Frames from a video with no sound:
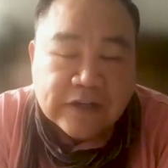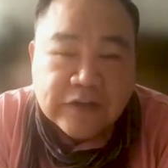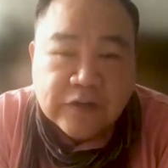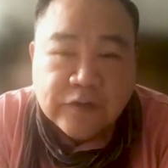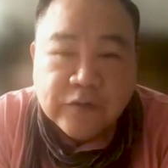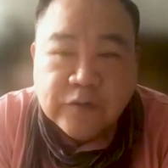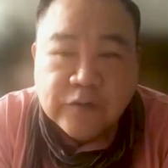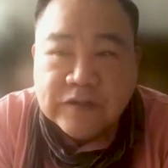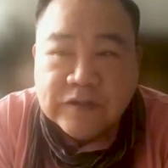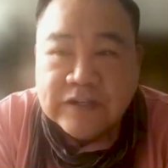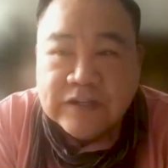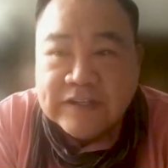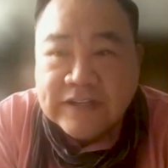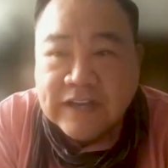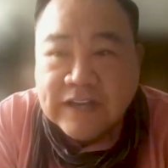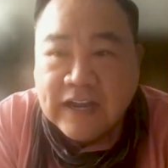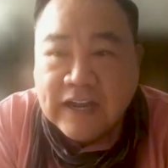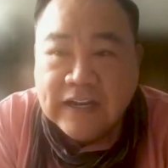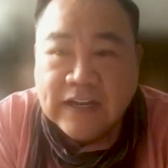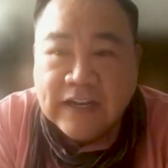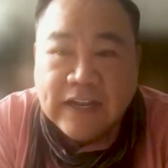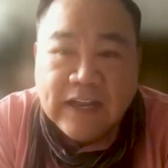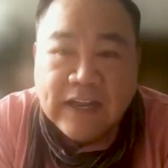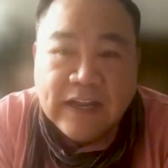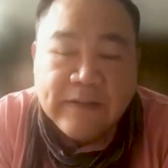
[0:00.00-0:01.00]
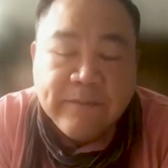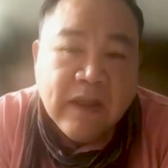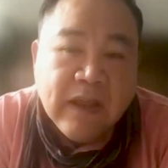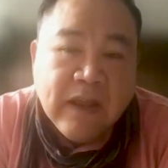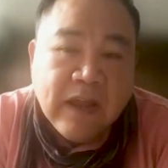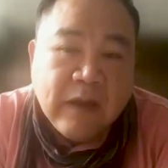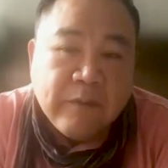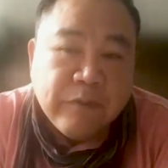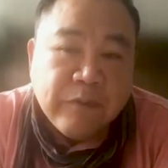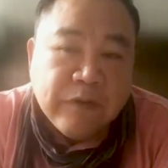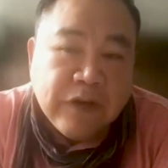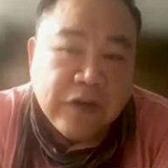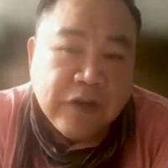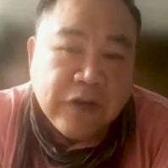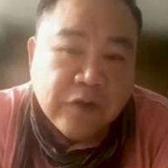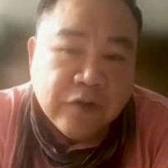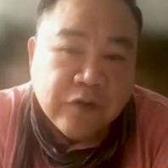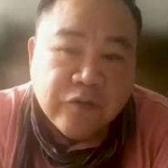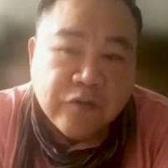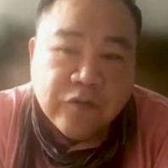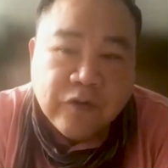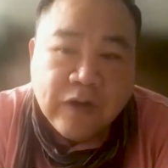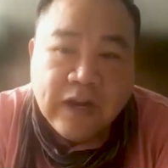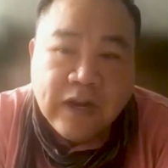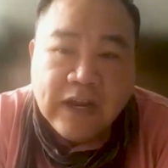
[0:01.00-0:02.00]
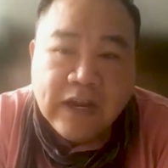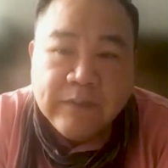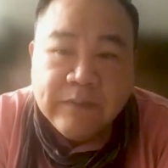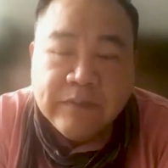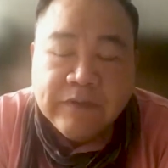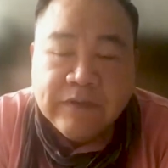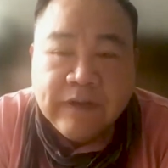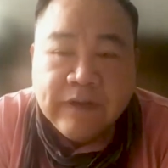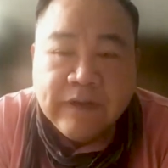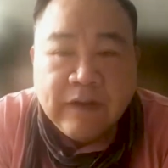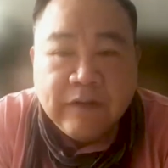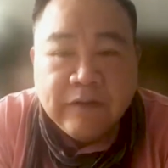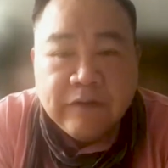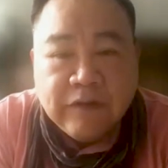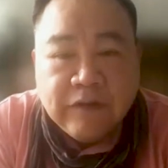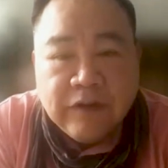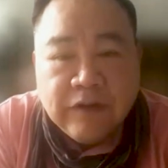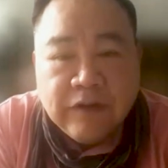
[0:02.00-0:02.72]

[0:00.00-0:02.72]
So I was in Thailand, up in the hill tribes, down to